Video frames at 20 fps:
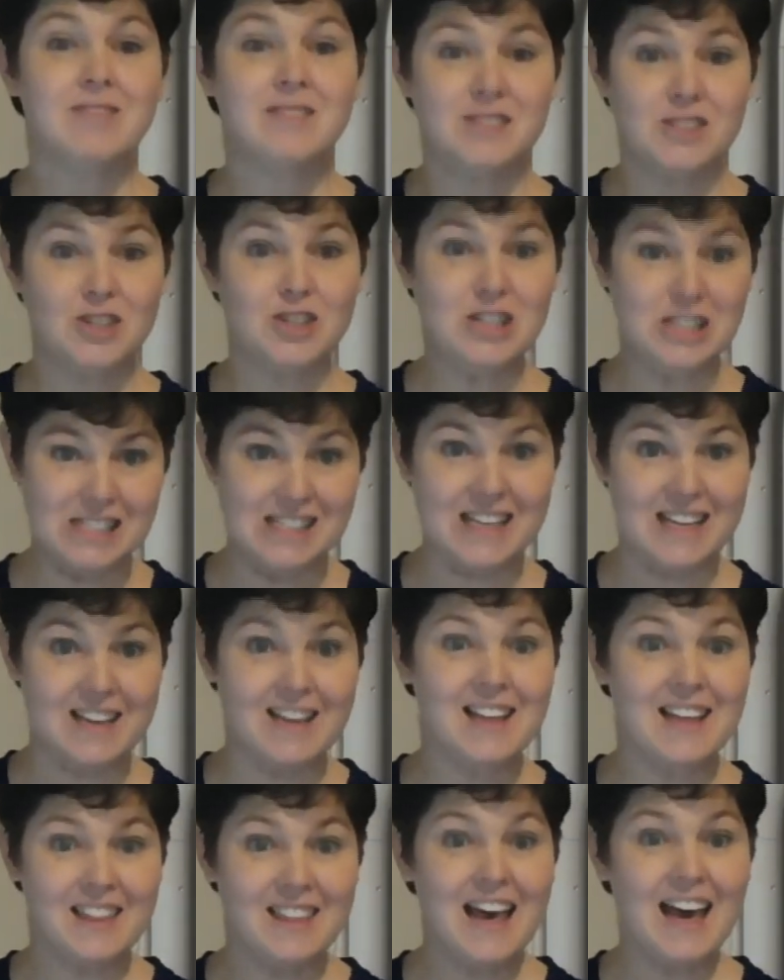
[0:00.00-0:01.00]
Seriously,
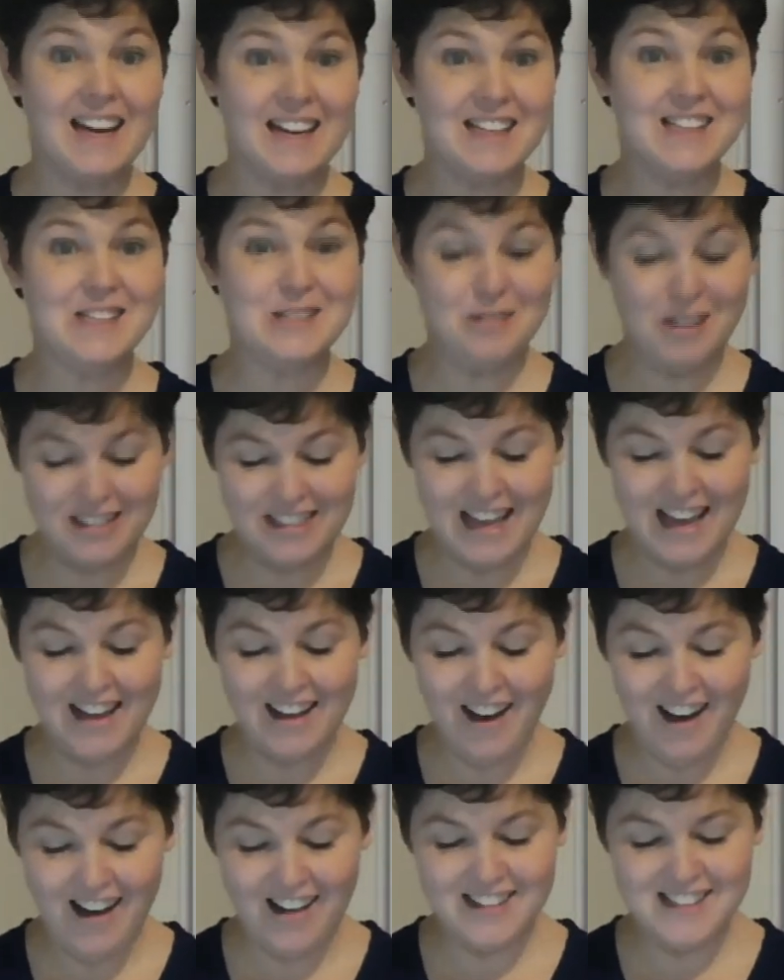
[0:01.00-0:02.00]
that is what they
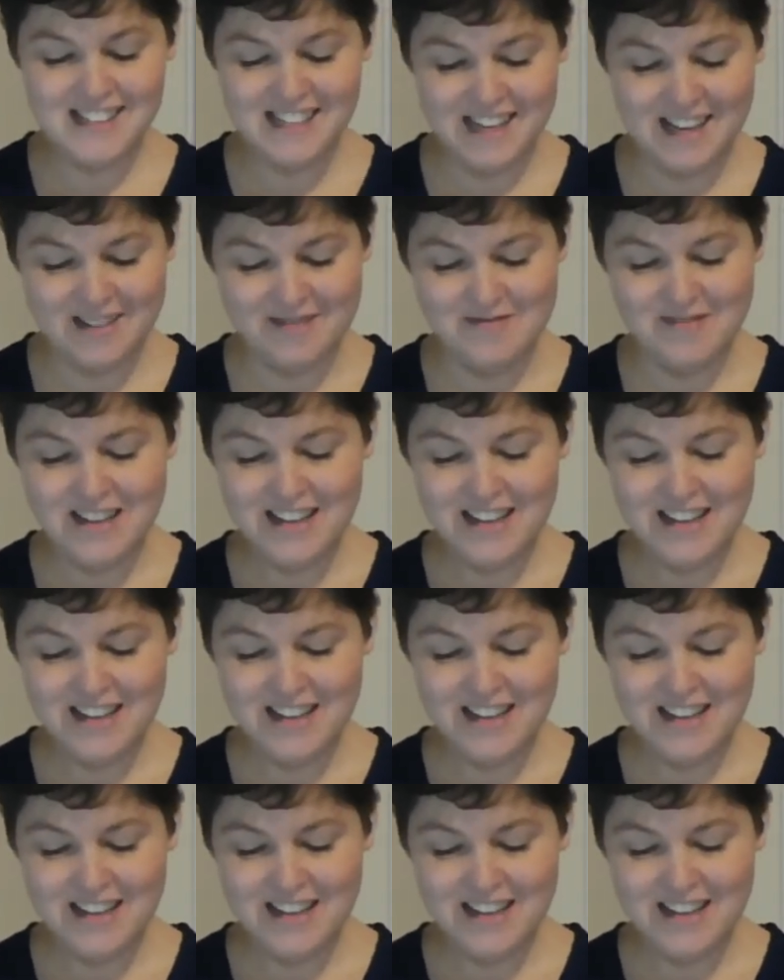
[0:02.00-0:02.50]
called him.